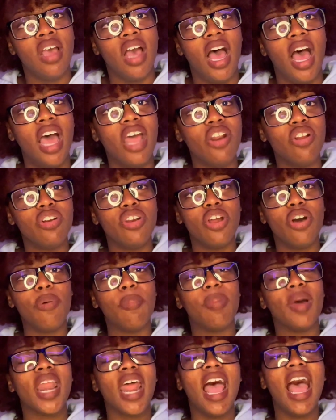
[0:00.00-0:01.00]
I don't know,
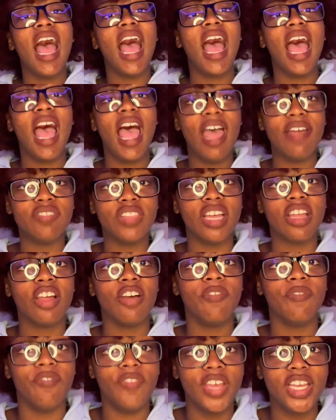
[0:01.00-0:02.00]
but I have the
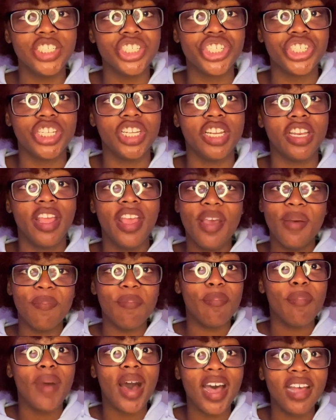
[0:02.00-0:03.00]
conviction.
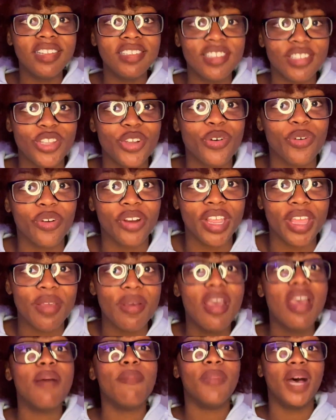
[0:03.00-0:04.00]
My story,
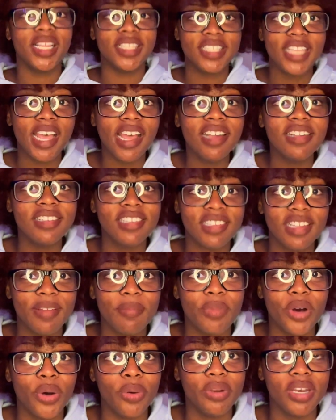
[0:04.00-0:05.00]
my
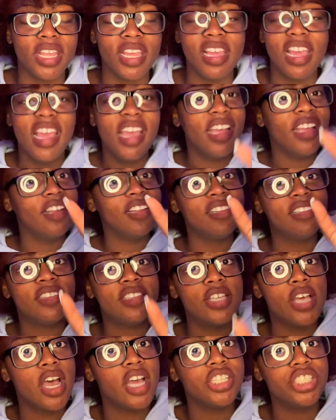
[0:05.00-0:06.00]
testimony is
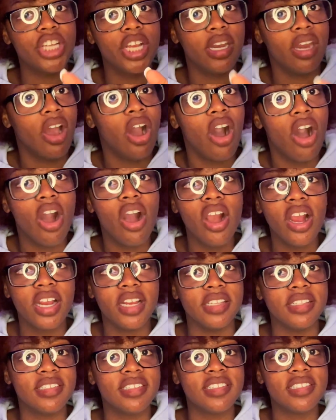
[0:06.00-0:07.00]
touching
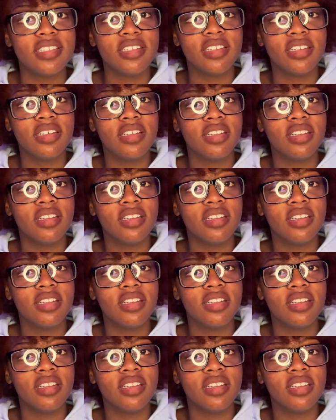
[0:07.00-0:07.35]
hearts.